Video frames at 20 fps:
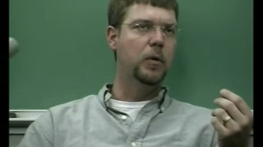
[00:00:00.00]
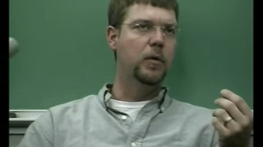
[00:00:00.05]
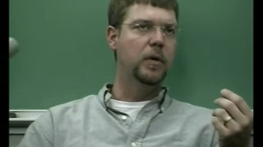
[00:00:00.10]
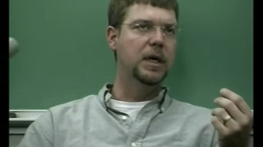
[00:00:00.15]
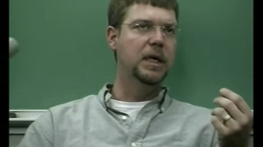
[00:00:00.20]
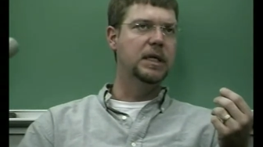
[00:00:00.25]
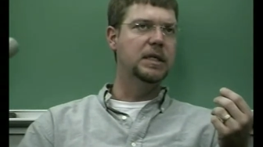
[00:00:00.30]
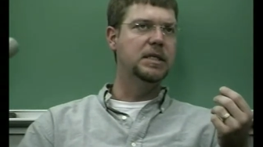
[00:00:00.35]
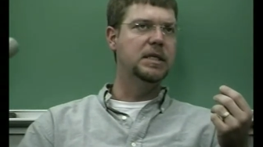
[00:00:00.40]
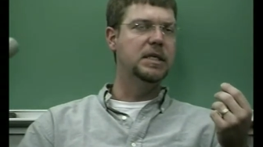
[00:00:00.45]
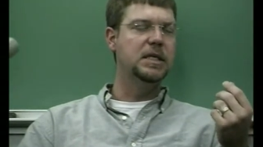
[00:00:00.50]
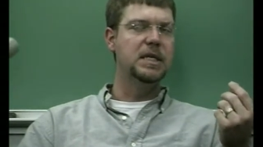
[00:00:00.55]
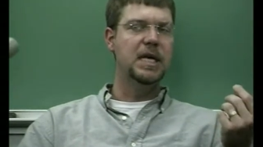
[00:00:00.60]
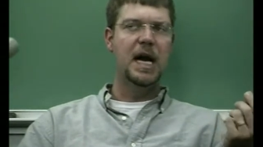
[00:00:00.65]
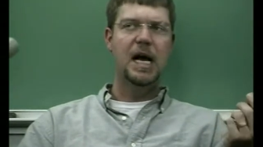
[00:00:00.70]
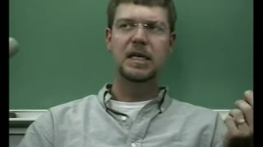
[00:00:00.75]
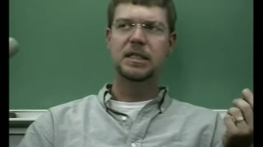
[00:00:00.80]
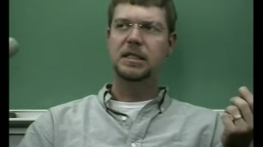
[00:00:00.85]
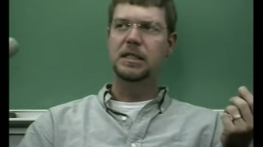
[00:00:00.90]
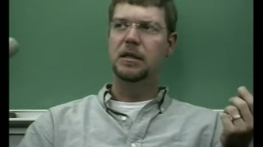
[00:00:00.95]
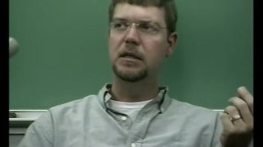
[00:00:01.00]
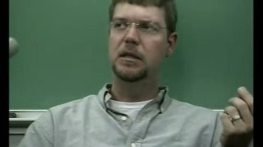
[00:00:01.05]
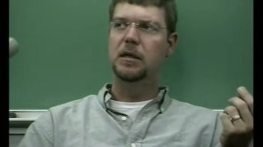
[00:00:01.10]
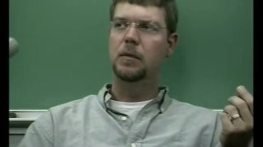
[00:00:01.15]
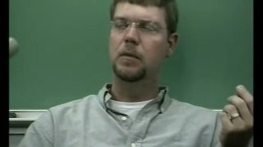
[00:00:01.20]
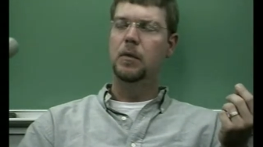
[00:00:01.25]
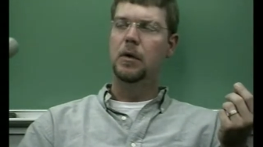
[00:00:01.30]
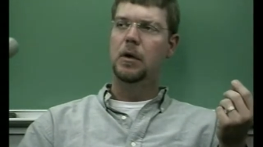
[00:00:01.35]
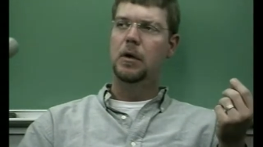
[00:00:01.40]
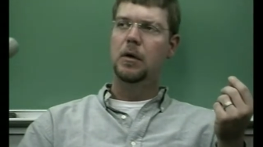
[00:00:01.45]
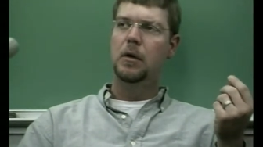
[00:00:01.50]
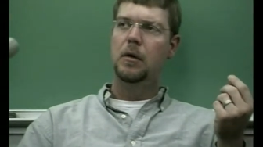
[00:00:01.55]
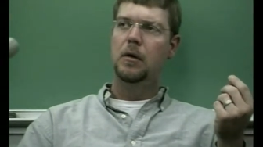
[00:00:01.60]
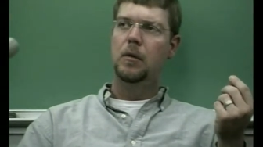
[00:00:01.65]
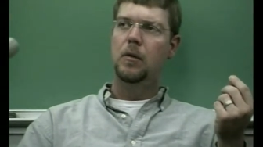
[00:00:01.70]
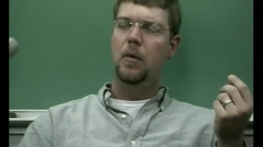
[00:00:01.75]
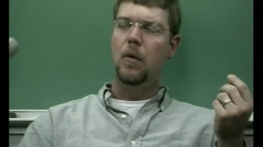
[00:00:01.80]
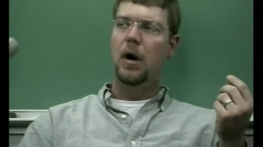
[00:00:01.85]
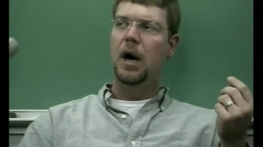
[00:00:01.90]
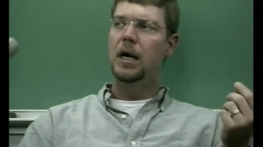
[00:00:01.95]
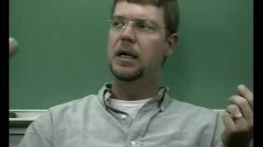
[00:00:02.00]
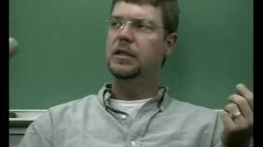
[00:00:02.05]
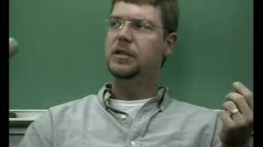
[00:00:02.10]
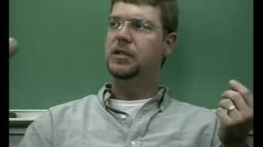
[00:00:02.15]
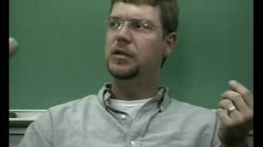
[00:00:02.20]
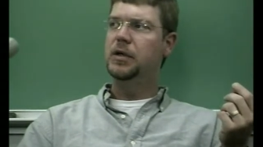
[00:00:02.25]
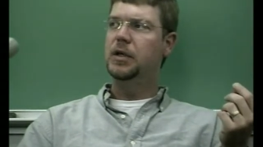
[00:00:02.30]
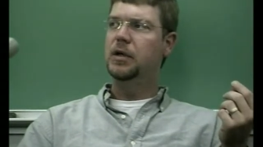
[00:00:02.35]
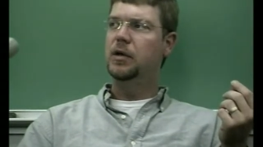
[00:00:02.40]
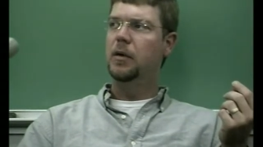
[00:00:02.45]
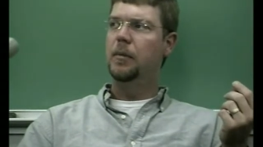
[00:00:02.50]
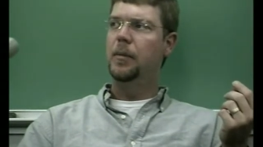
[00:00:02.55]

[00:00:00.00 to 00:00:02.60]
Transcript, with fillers: Marines, he's asking them, why did you kill